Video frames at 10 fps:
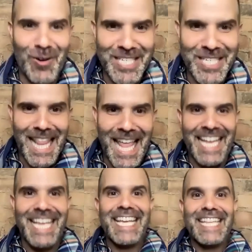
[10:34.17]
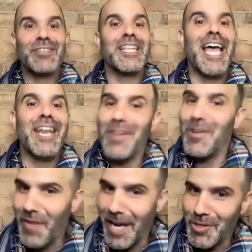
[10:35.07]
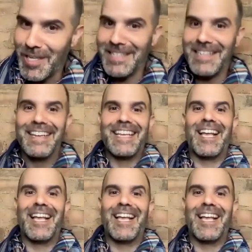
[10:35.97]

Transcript: don't tell a lie. There's a lot of confession